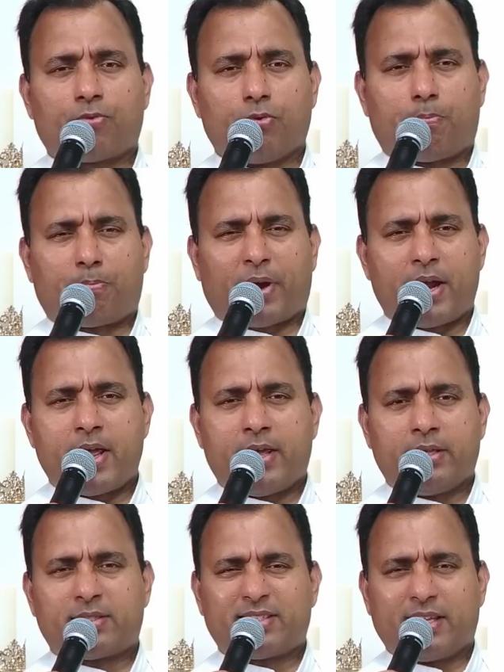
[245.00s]
you,
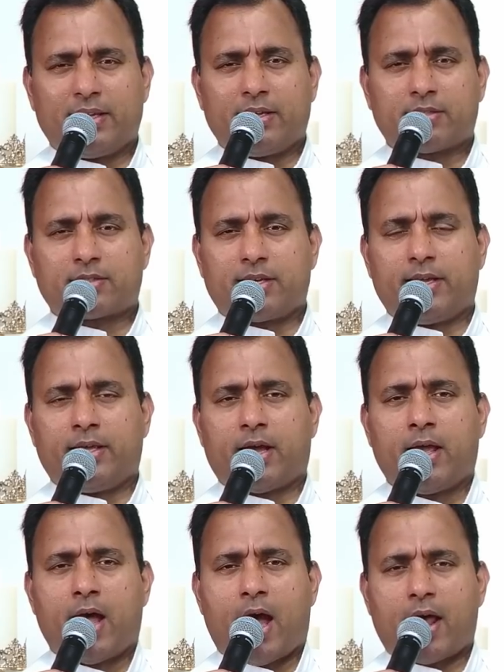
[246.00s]
pray
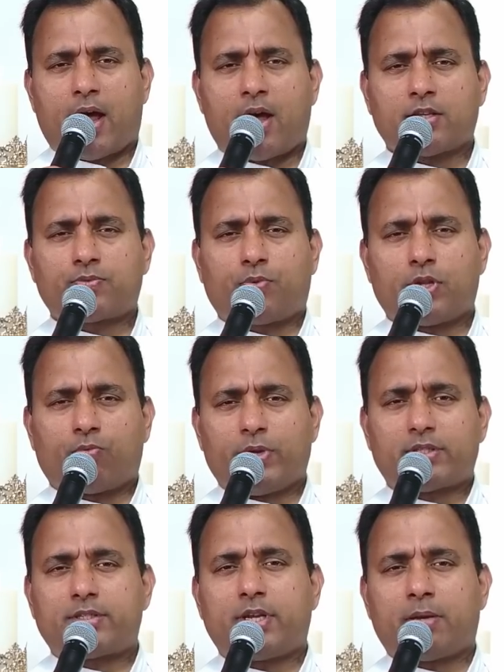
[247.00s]
seriously and ask for the
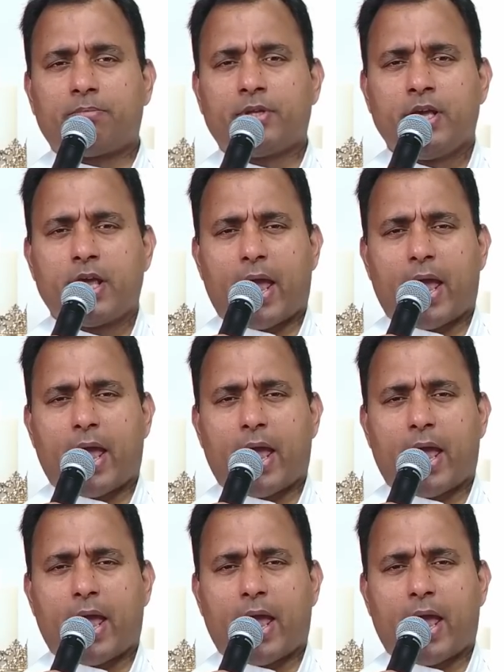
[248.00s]
wisdom.